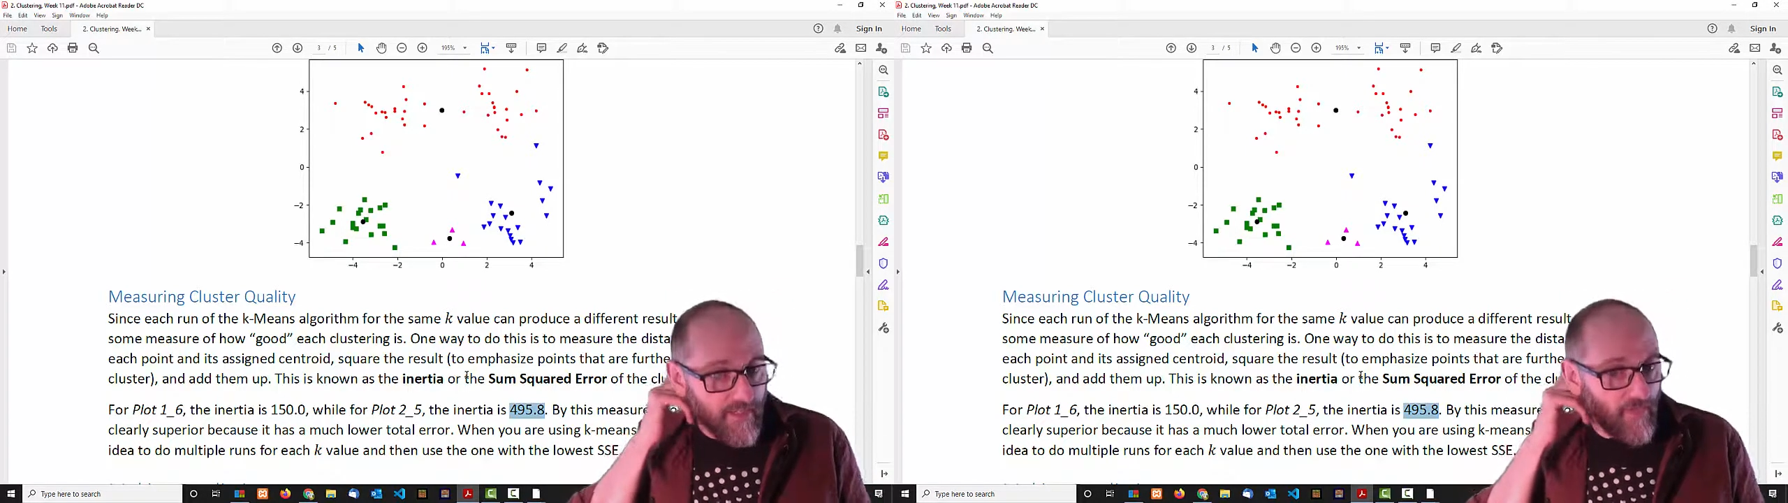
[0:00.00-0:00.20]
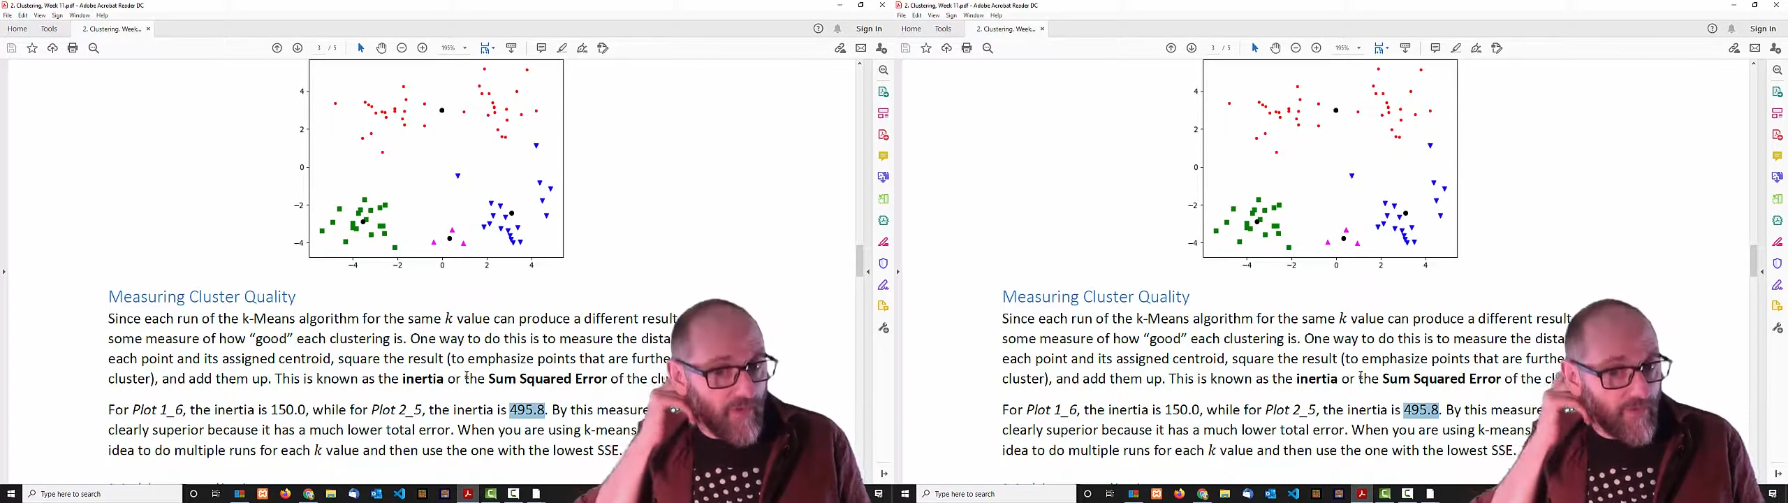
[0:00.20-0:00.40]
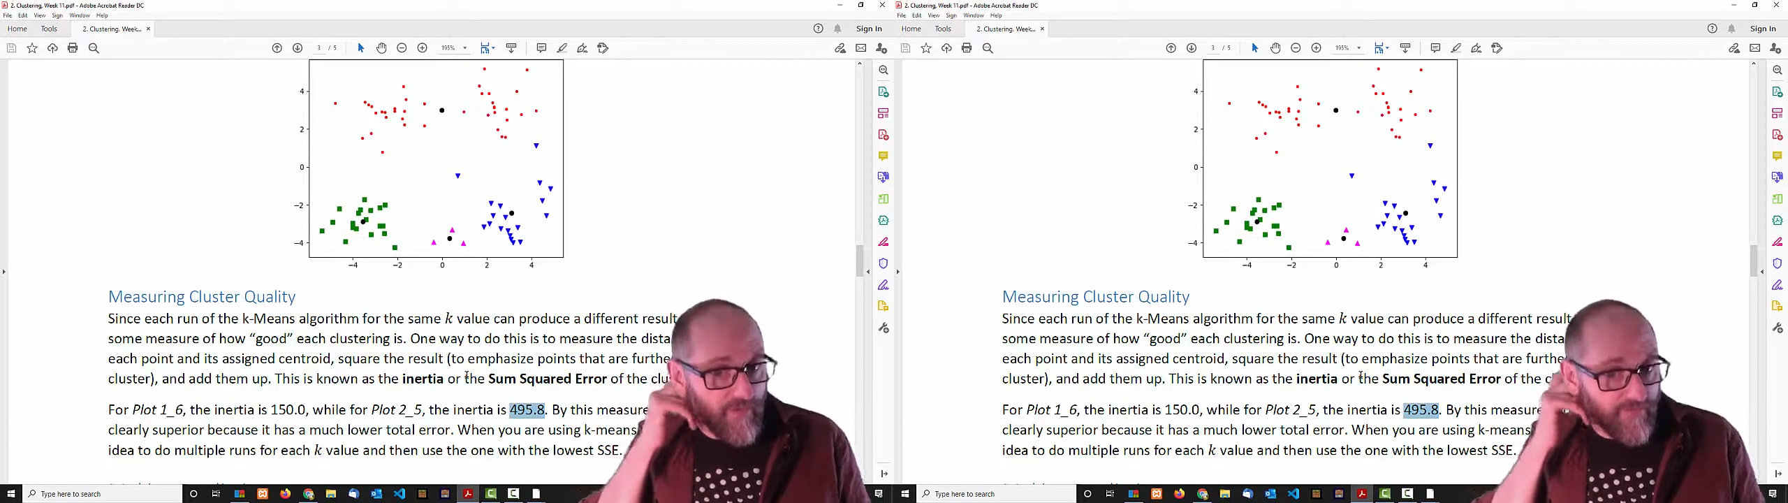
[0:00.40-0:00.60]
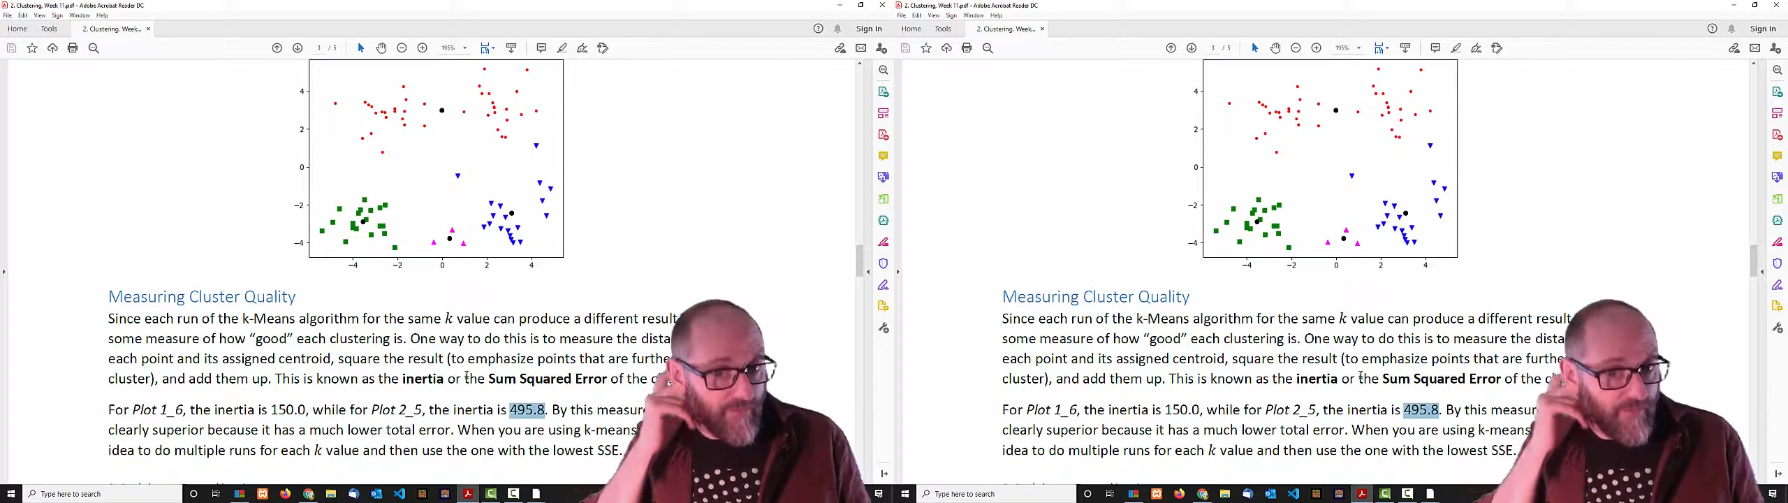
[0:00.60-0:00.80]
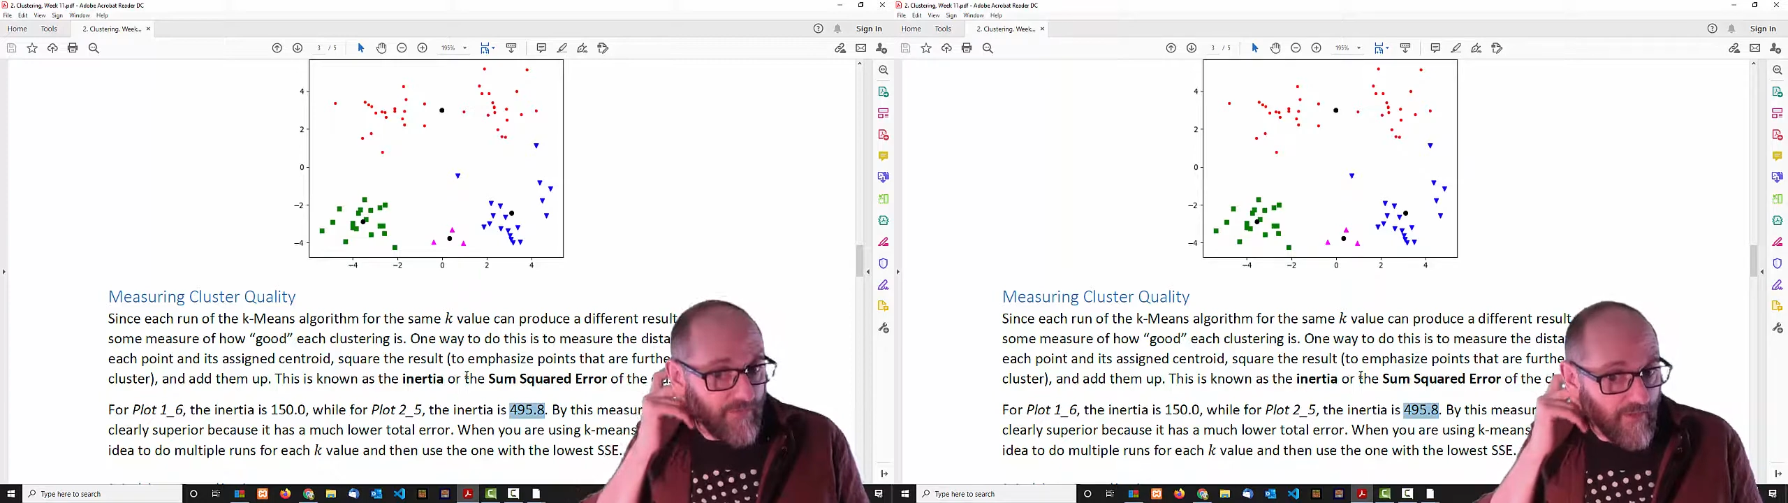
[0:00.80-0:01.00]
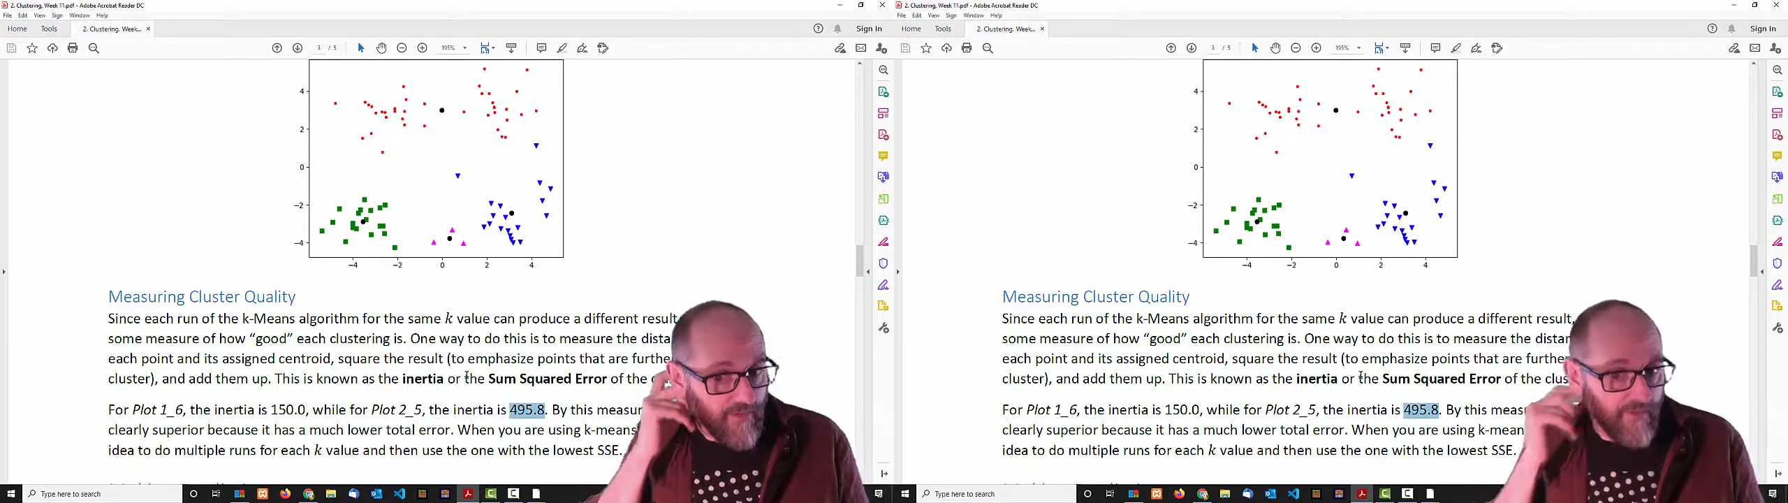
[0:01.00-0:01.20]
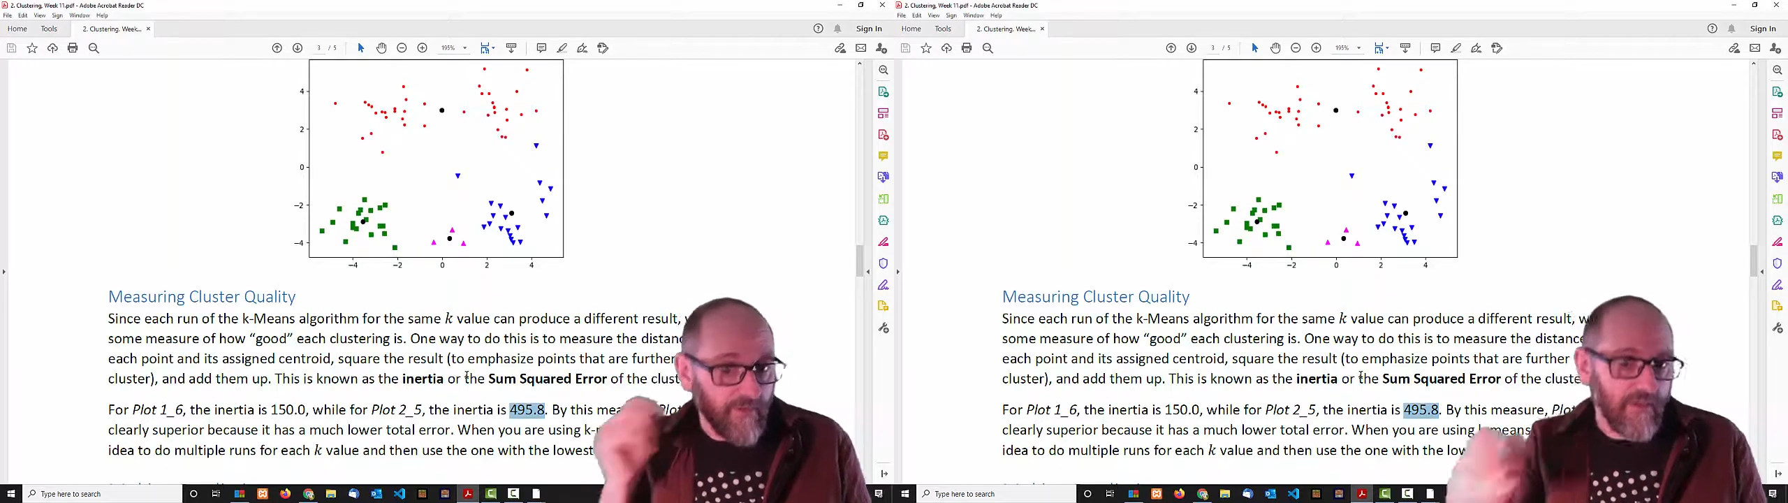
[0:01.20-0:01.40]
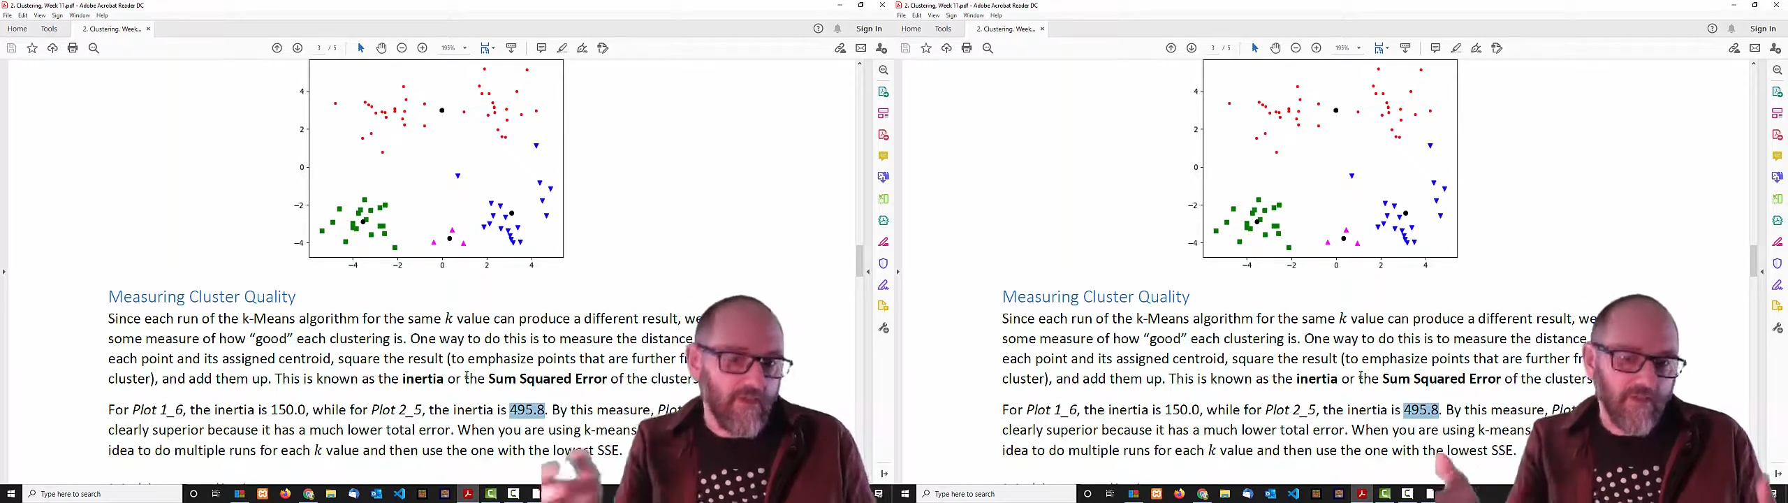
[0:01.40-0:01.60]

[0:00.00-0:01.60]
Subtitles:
and one that's 500.